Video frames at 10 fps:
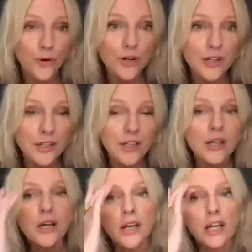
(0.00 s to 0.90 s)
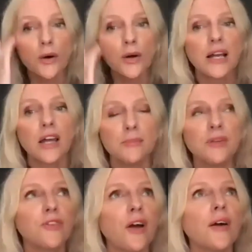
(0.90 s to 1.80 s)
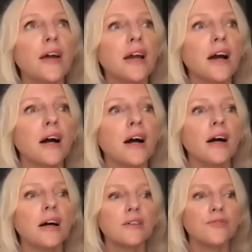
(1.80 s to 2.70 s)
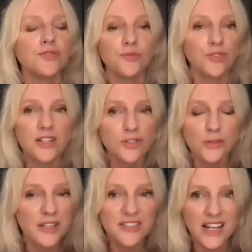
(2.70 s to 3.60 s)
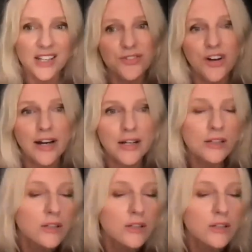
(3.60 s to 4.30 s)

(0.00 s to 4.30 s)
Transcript: it, it can be very extremely satisfying.